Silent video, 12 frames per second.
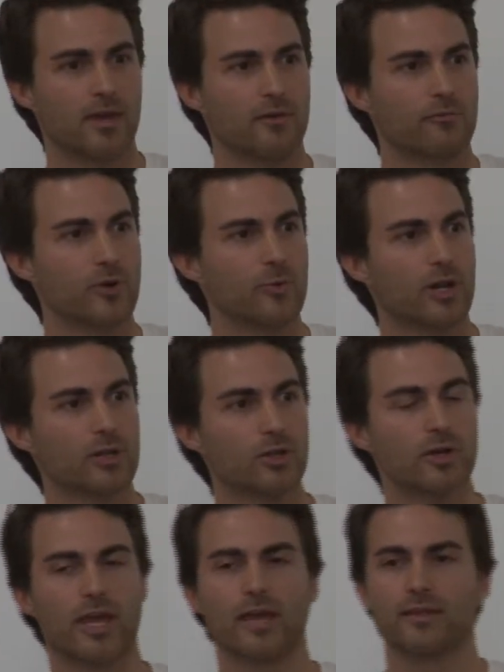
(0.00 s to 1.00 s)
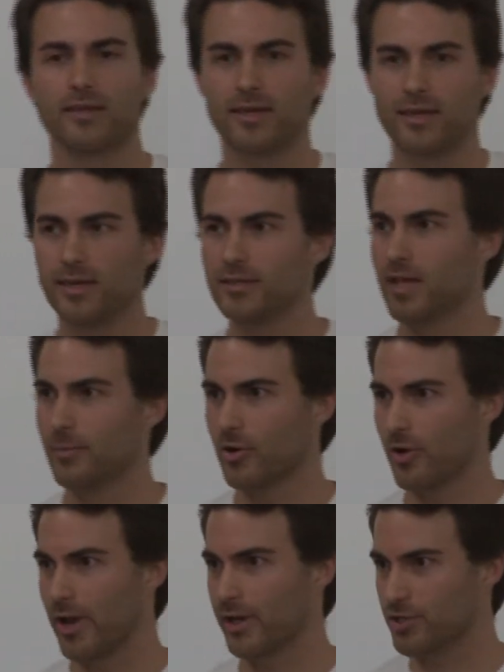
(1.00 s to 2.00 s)
If we want to look at the key
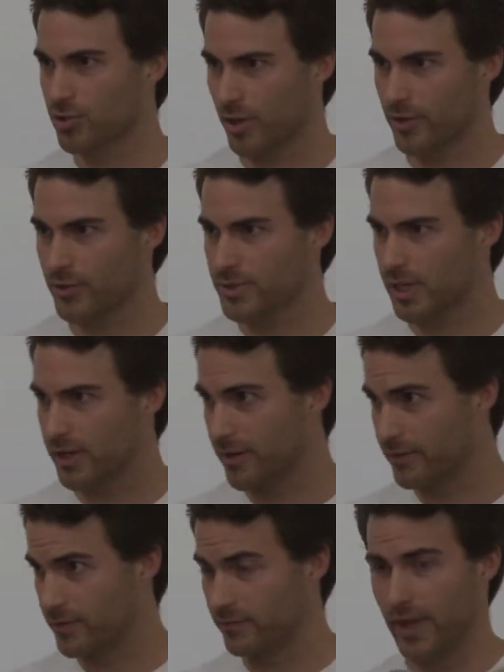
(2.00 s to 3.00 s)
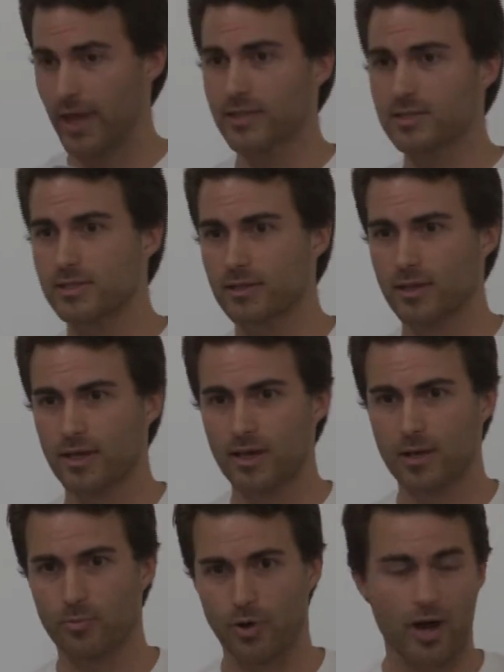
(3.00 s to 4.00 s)
democratic struggles that have advanced
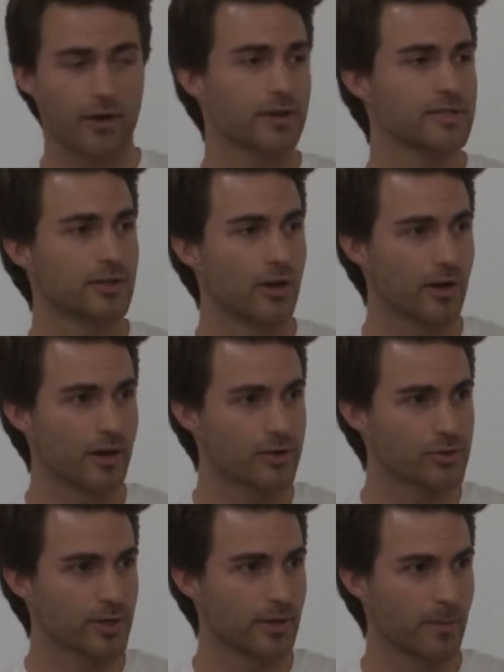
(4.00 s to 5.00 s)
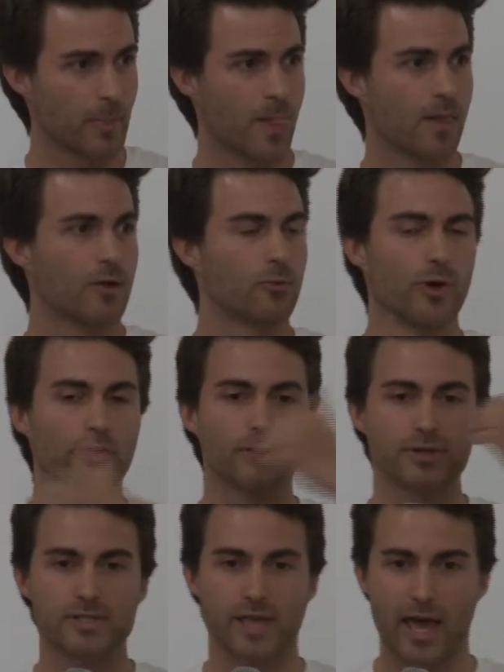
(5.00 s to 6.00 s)
progress in our country, whether
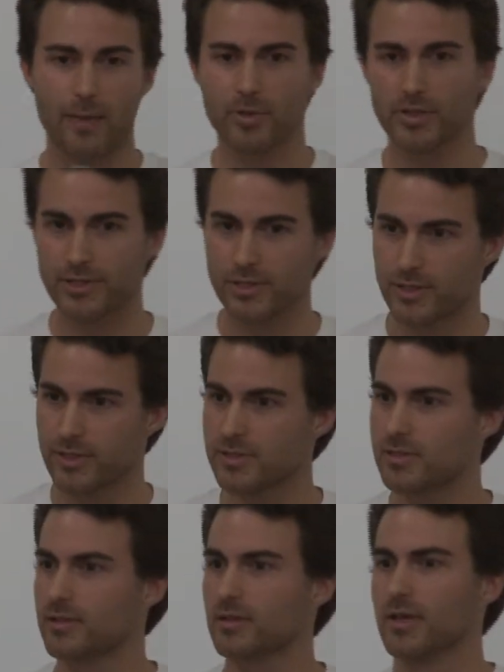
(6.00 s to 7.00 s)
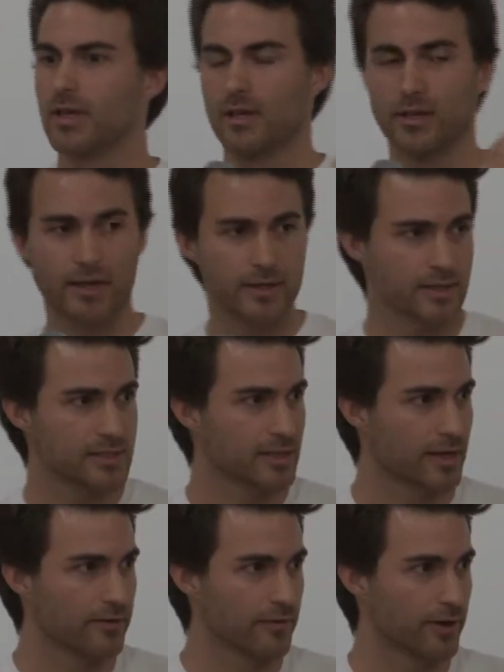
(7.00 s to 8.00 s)
it's the abolitionists in ending
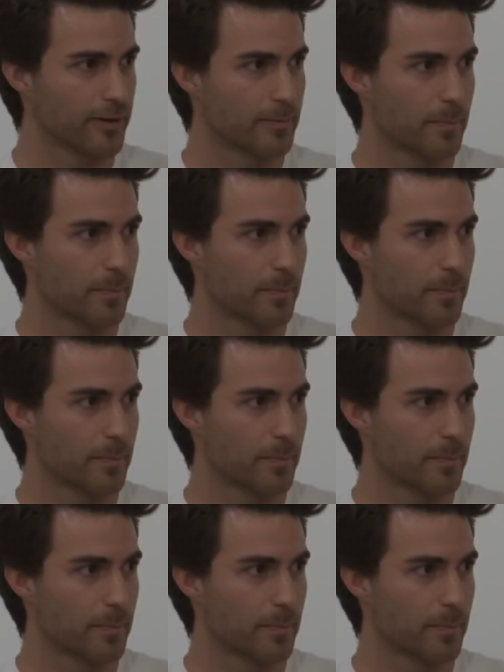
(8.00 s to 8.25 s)
slavery,